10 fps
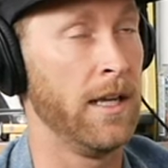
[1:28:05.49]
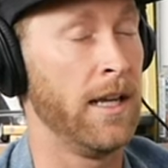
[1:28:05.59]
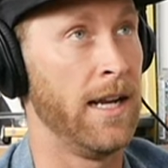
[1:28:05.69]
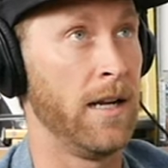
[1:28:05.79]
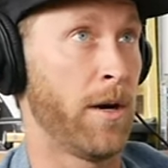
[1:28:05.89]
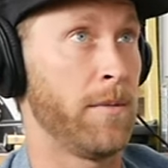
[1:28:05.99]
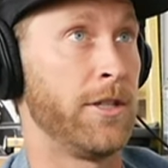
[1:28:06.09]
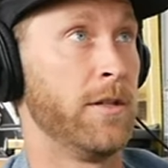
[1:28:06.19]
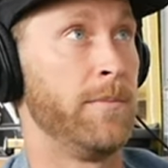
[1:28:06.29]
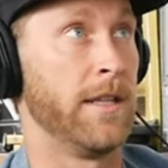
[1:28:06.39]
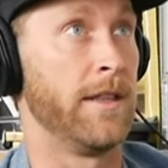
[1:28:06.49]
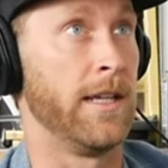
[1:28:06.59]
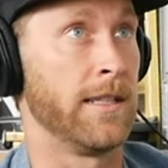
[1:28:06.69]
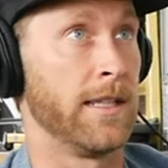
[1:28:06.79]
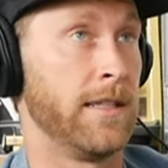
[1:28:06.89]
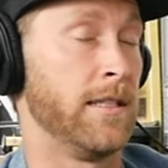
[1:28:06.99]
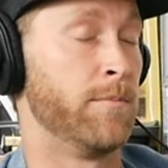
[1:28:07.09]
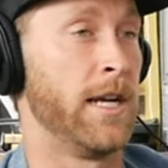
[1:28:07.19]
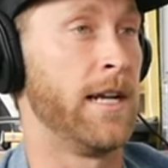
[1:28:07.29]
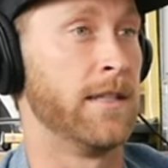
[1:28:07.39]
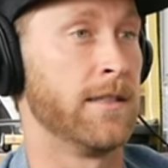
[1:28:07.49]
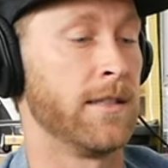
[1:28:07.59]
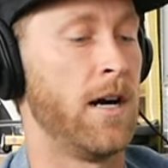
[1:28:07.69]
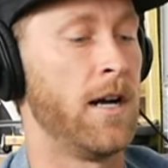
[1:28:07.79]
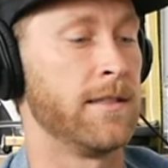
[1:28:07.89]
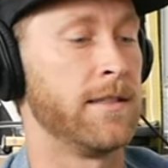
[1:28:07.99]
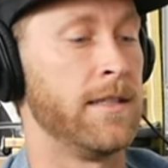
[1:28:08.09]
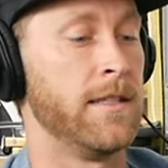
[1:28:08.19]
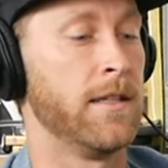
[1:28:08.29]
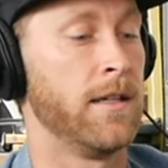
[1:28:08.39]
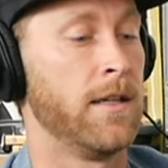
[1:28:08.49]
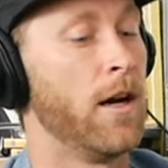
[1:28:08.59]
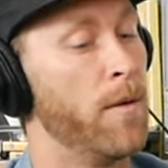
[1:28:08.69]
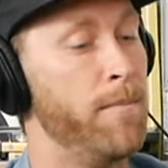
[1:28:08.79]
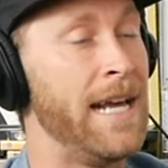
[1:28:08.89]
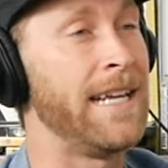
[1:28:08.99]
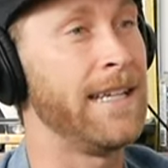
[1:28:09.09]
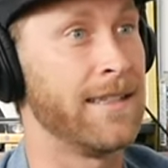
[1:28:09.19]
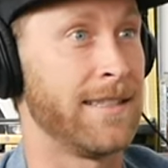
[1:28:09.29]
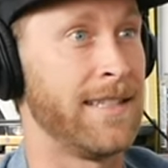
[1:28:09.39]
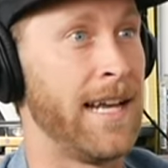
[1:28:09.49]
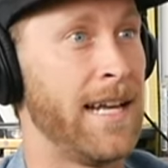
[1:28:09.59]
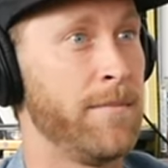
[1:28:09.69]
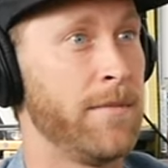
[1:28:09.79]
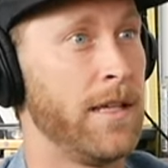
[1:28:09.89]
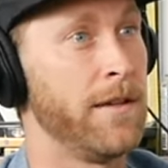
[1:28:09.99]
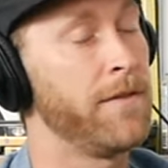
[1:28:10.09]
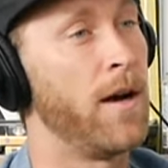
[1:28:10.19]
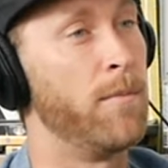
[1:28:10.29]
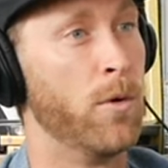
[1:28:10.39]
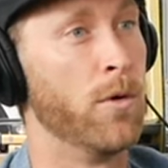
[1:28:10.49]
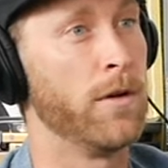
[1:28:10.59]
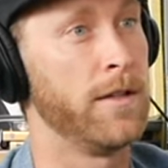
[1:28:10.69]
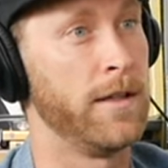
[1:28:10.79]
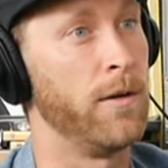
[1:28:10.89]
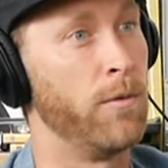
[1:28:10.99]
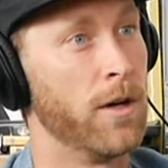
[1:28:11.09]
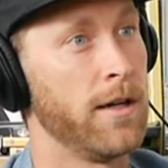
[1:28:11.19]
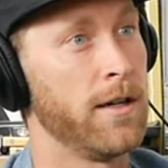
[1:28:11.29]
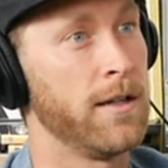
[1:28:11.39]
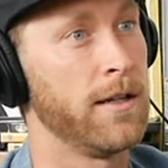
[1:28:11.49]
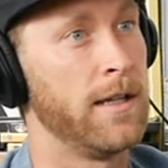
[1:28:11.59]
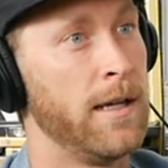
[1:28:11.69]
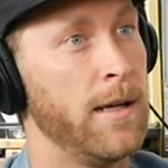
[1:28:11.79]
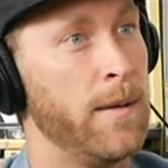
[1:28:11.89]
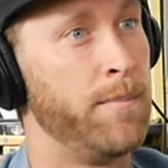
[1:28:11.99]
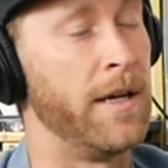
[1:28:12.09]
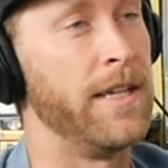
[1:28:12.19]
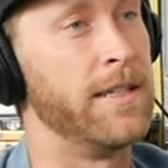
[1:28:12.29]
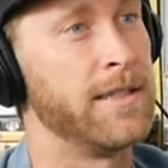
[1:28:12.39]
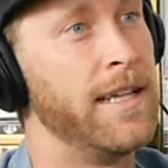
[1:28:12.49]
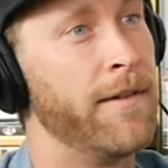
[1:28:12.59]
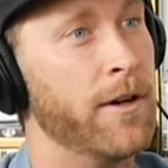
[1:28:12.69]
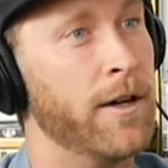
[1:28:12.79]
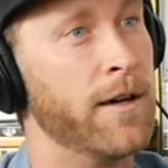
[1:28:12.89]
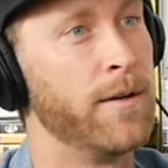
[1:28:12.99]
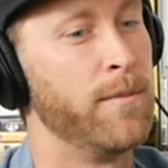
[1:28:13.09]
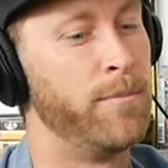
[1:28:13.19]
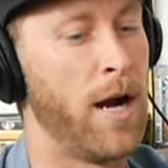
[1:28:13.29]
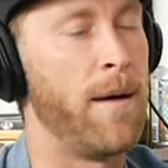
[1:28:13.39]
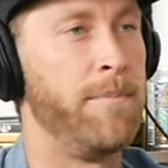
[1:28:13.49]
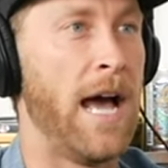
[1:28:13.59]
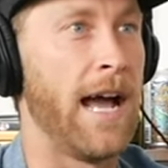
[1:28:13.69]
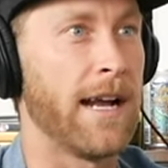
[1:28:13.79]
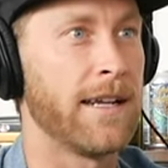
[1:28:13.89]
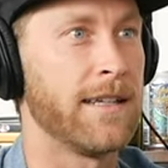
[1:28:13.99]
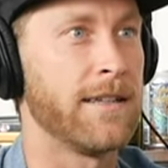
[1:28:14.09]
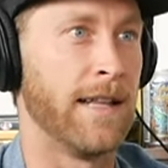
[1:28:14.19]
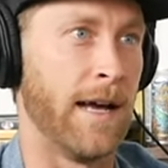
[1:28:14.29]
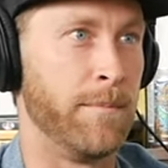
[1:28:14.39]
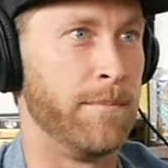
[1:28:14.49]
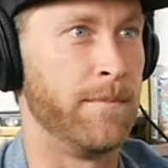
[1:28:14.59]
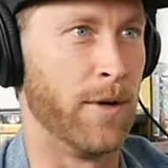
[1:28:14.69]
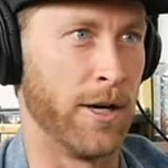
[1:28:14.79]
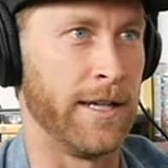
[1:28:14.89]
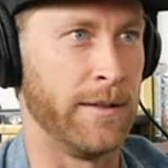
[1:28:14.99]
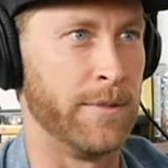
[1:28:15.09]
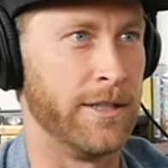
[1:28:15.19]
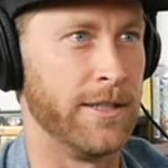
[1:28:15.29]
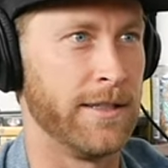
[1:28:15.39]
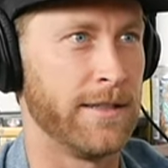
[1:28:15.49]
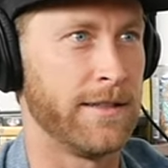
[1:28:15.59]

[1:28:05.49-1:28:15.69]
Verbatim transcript: And it probably could be a thing. Like these brands honestly are making the same, if not more than they were, but they just never brought back that marketing budget.